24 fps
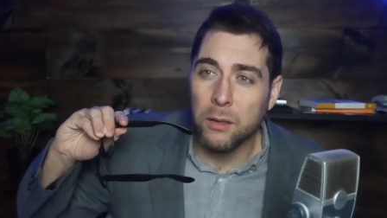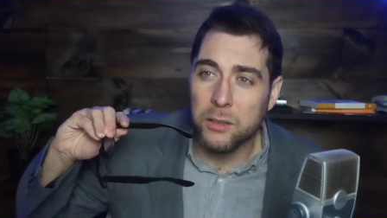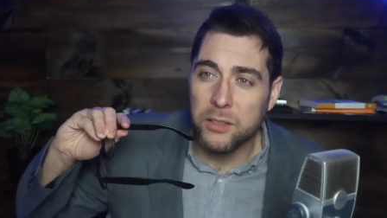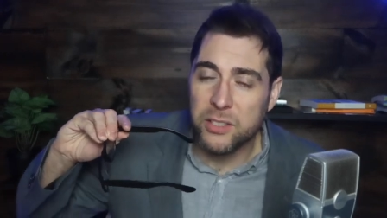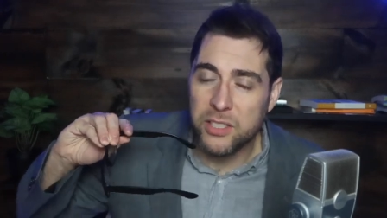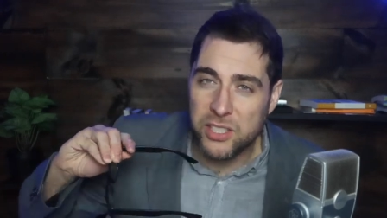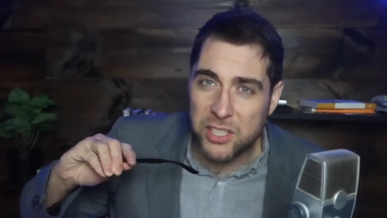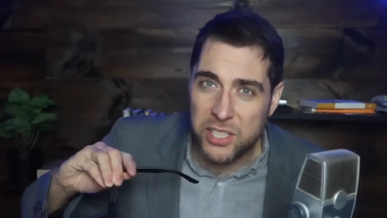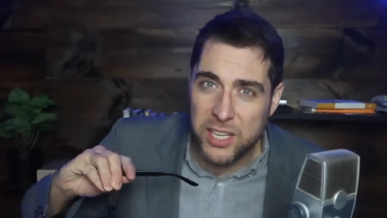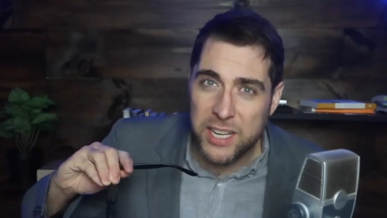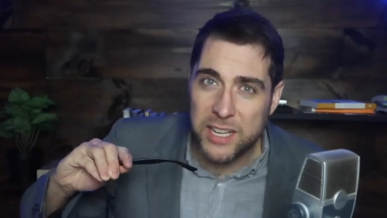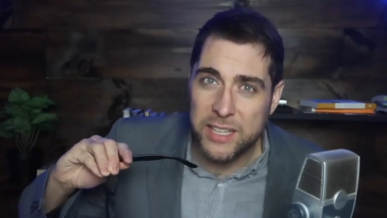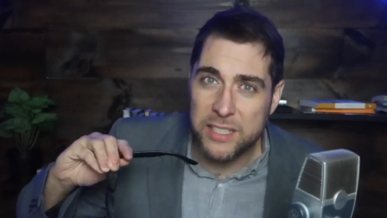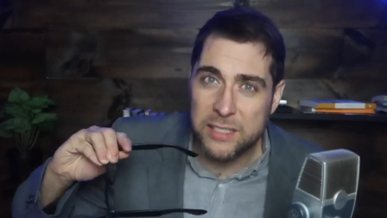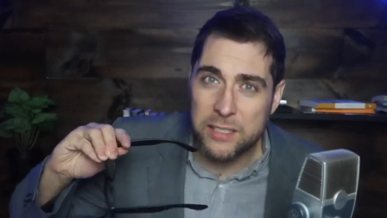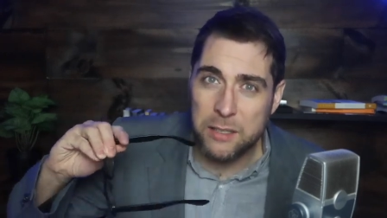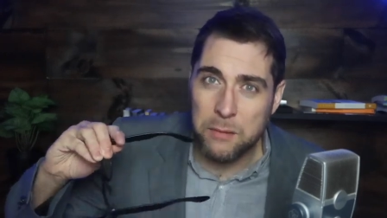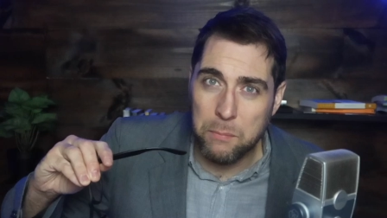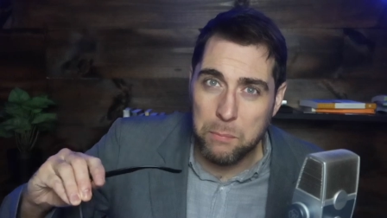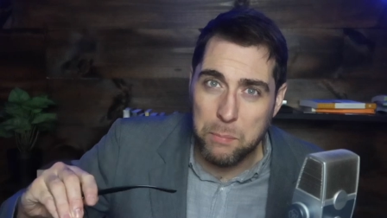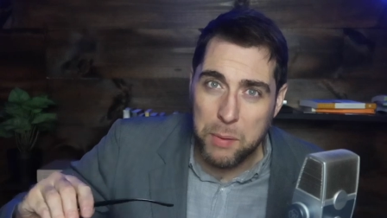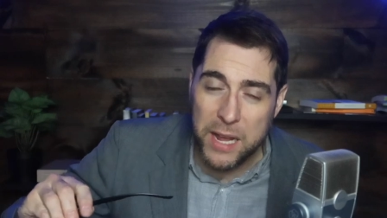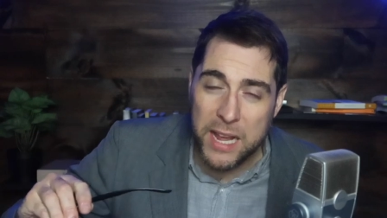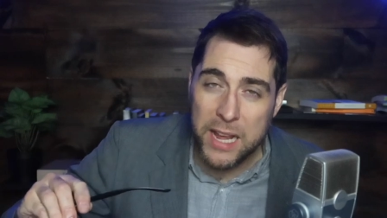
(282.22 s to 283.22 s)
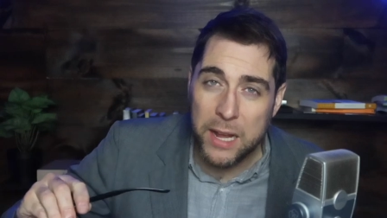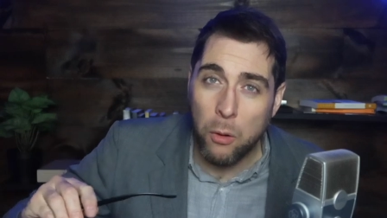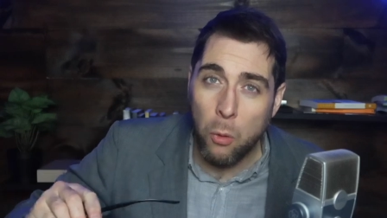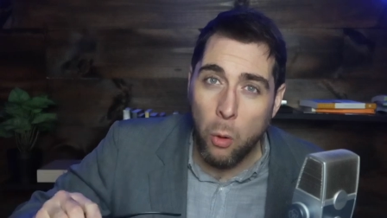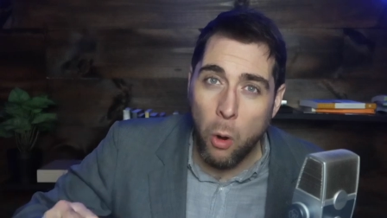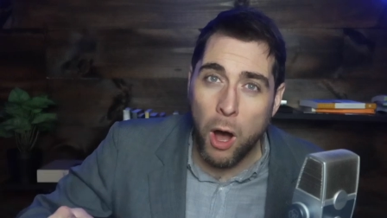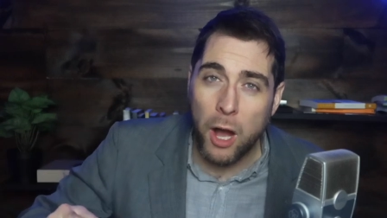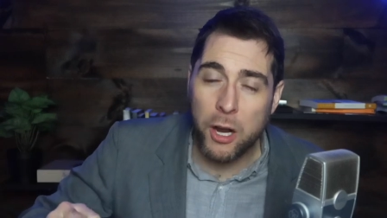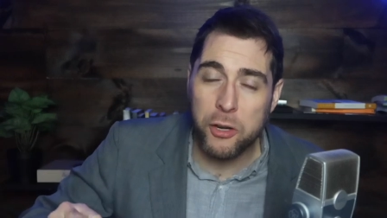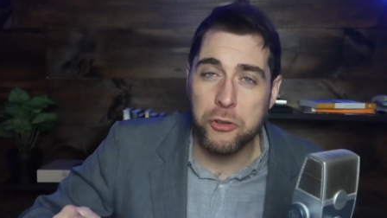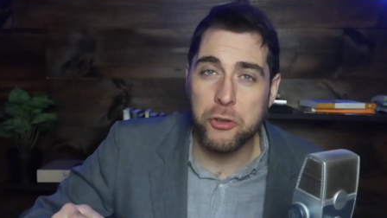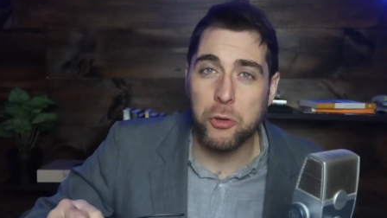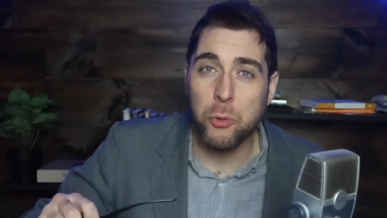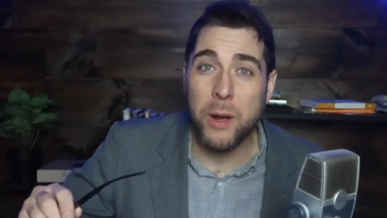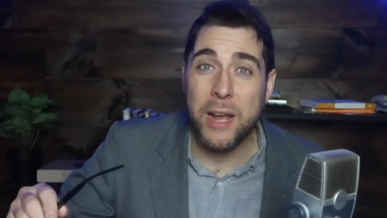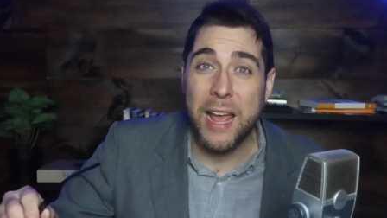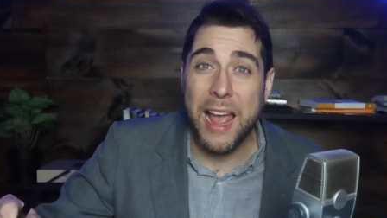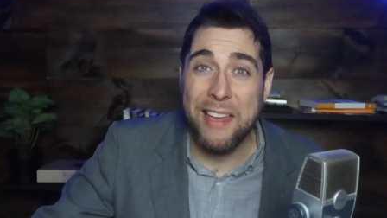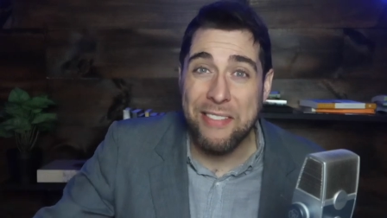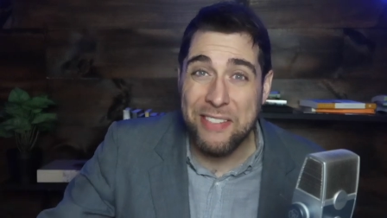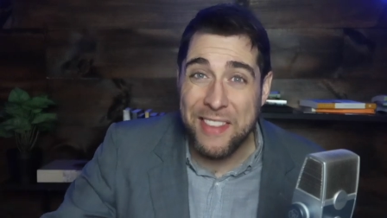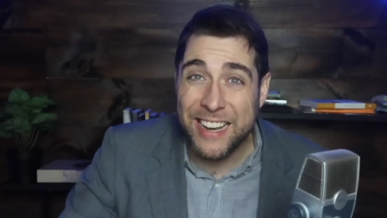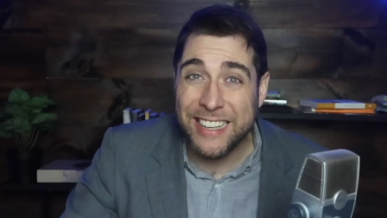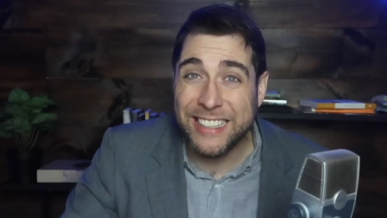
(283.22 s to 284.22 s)
sins being washed away
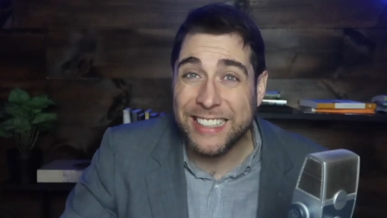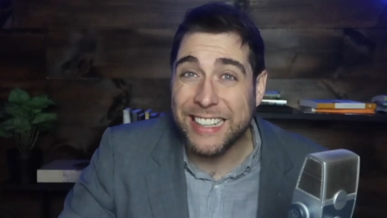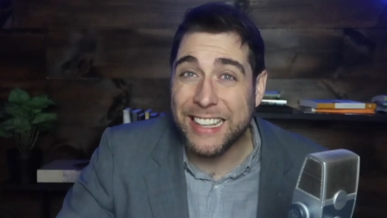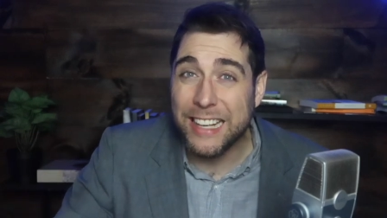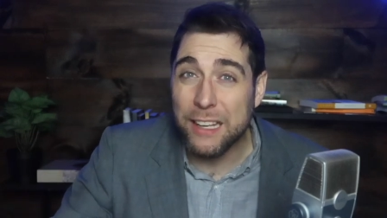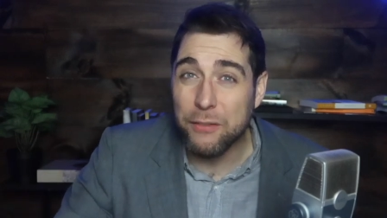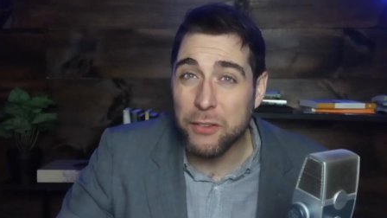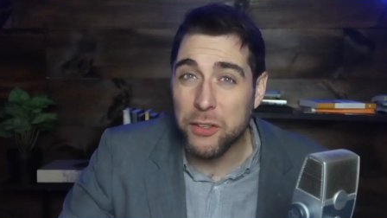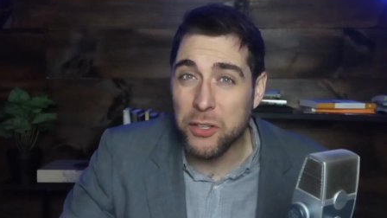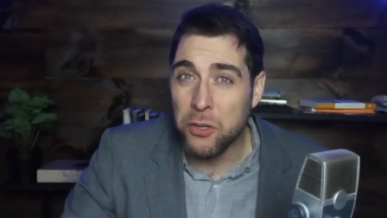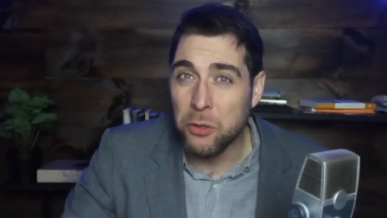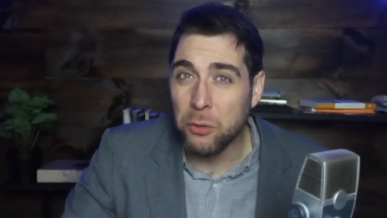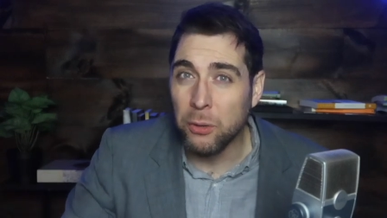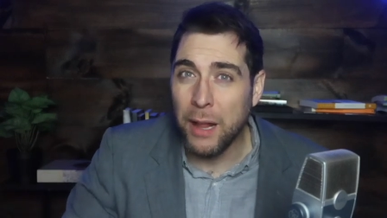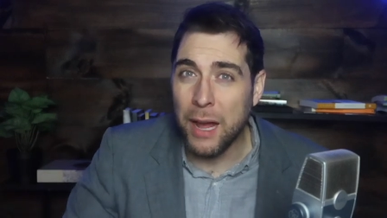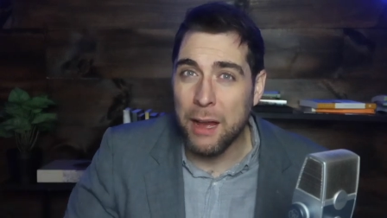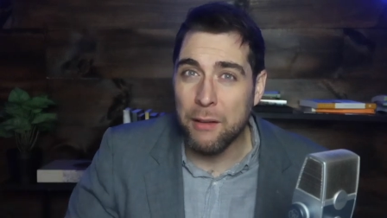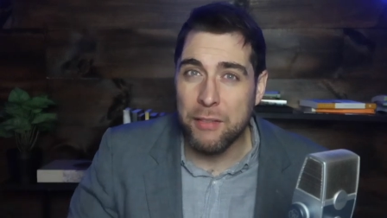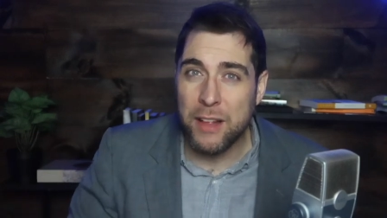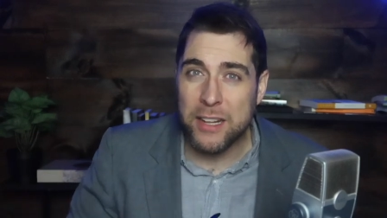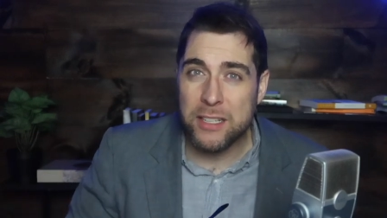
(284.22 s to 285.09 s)
and then given new life.